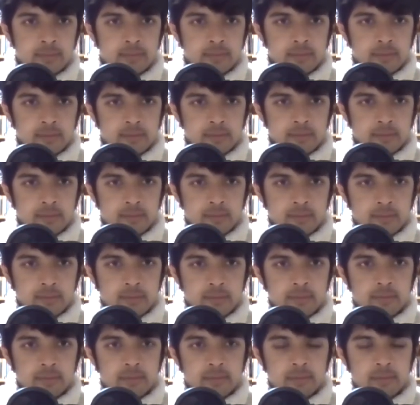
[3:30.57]

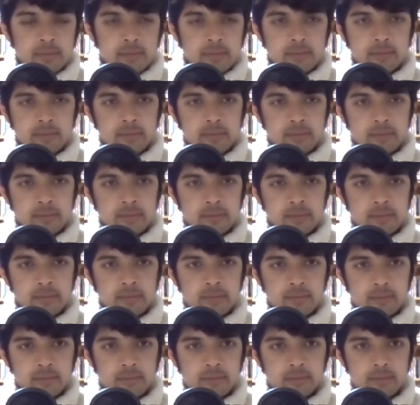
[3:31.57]

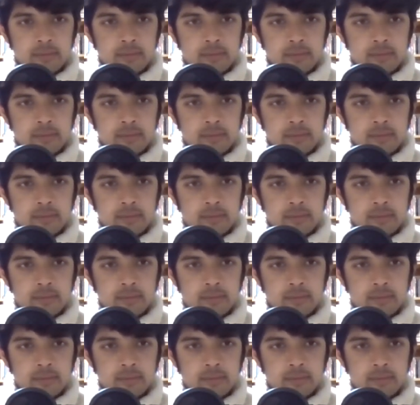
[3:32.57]
[no speech]